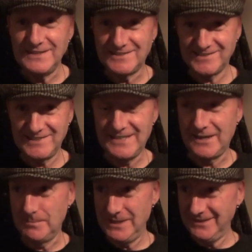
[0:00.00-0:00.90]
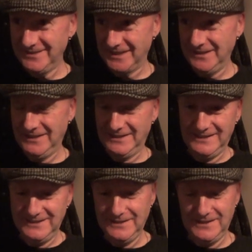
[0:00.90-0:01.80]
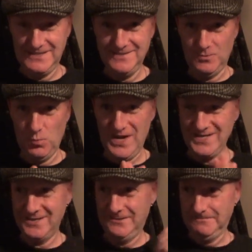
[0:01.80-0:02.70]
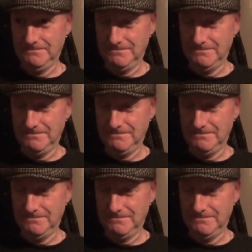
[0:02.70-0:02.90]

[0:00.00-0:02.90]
nearly slid out my hand then. Hands are wet.